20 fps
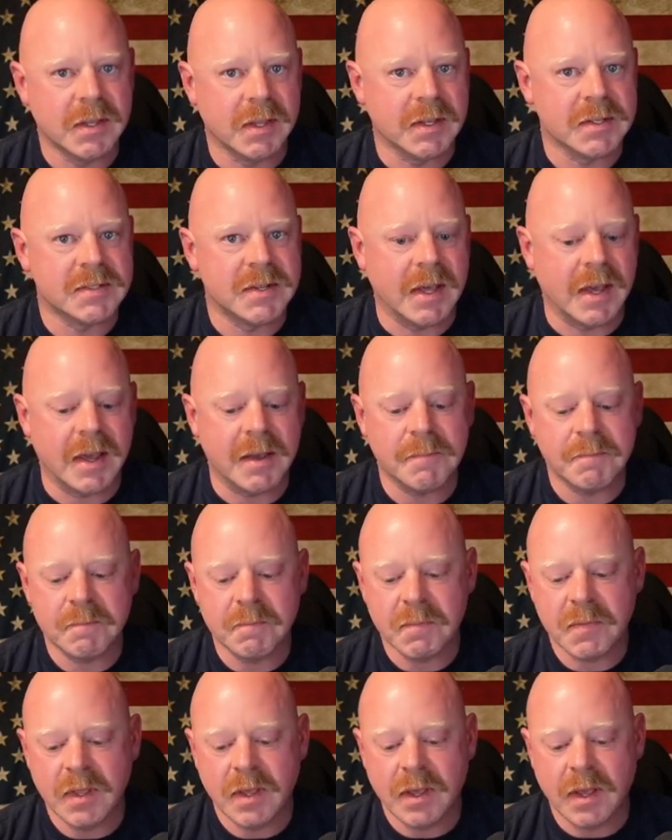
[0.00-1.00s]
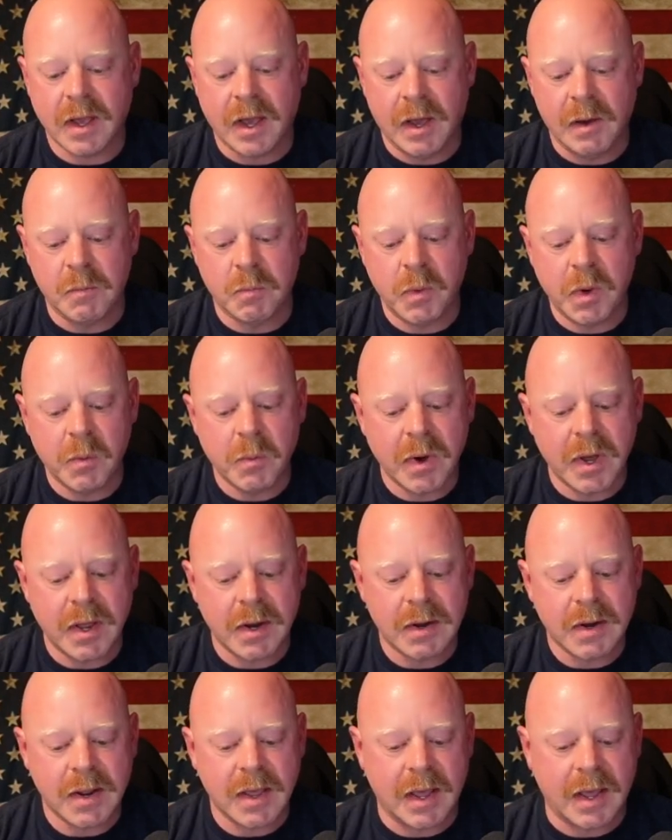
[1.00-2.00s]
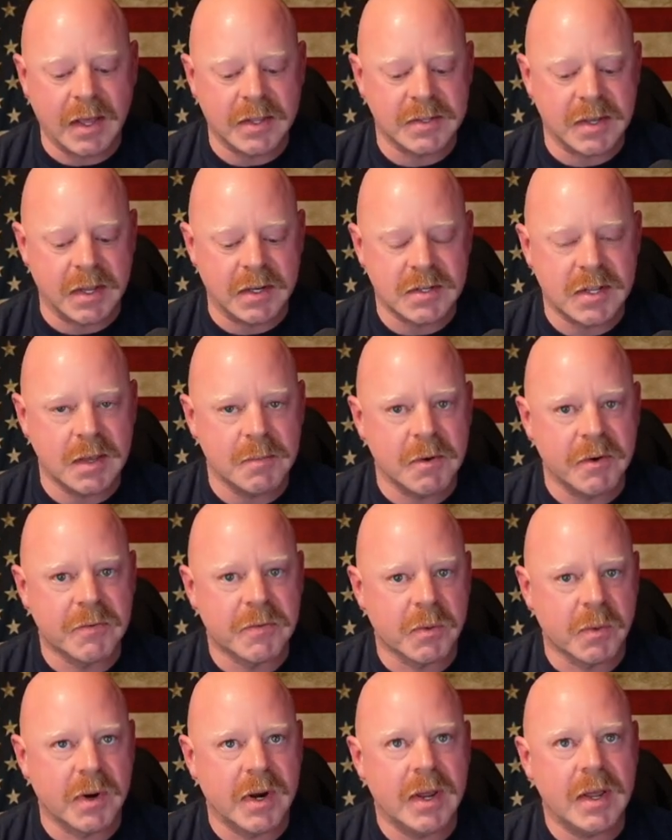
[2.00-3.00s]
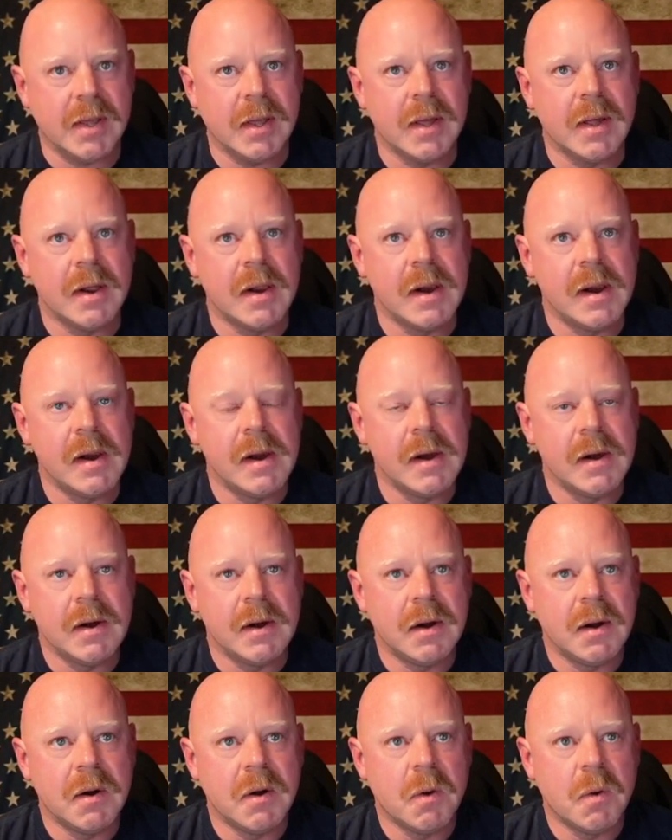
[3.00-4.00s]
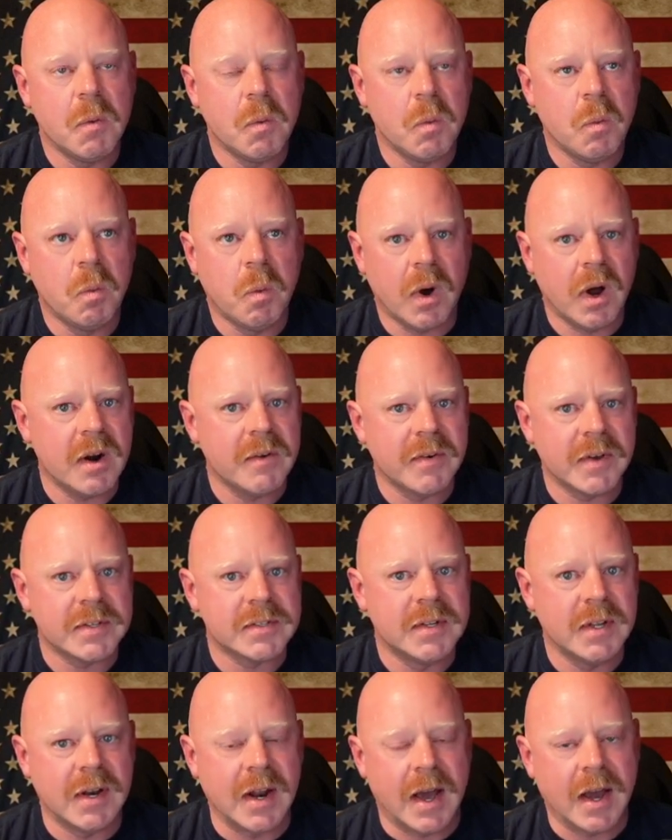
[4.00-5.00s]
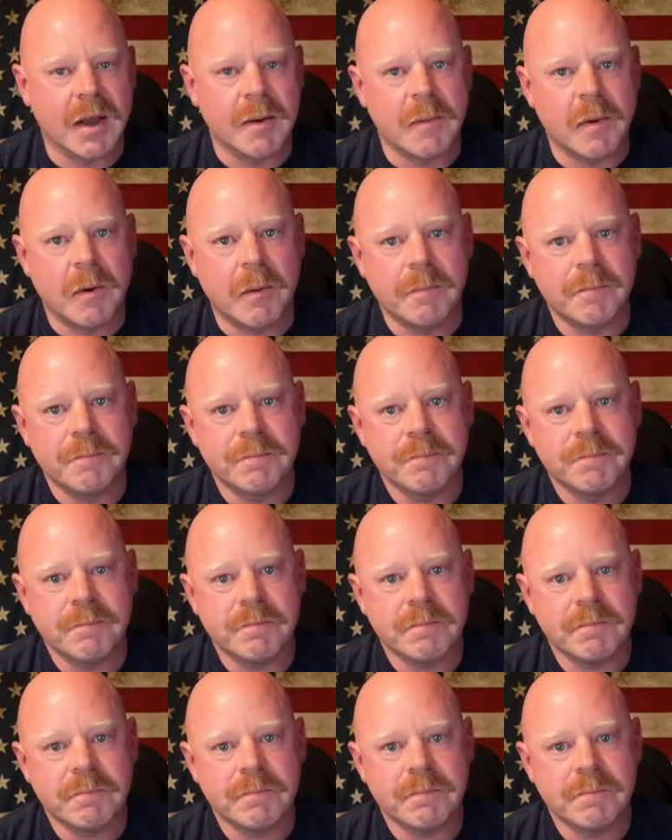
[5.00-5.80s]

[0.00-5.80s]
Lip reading: to this day. We went as a team of 3. One of us did not come home.